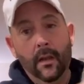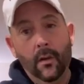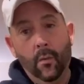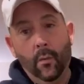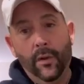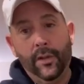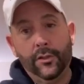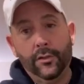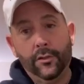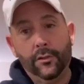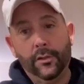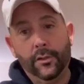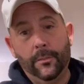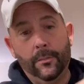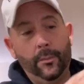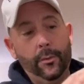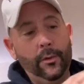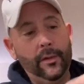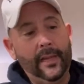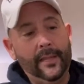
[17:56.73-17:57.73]
which you can
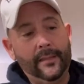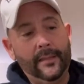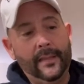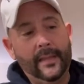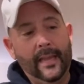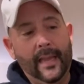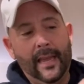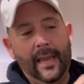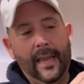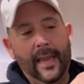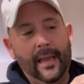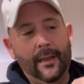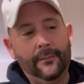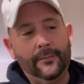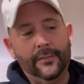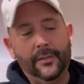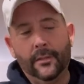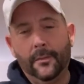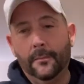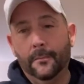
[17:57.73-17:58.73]
put, I think I have
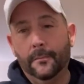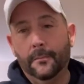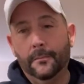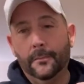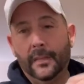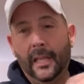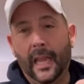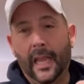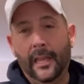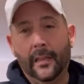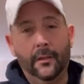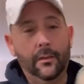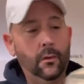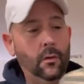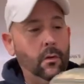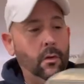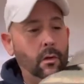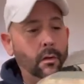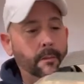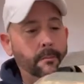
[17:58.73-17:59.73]
some
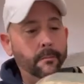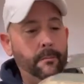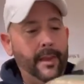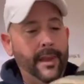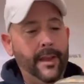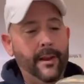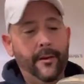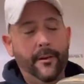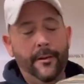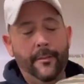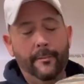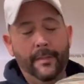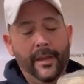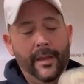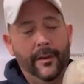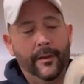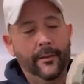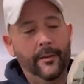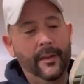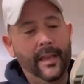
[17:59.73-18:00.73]
Tylenol and Bayer,
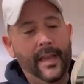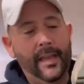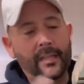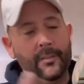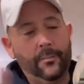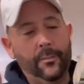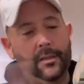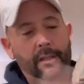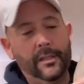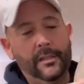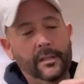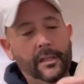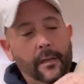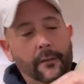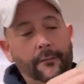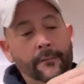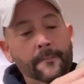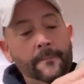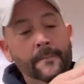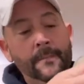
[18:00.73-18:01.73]
Bayer aspirin and
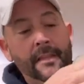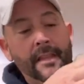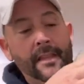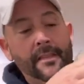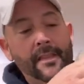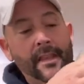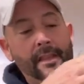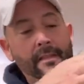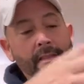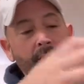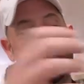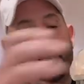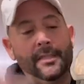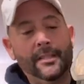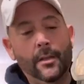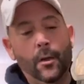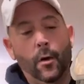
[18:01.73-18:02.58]
stuff. Then this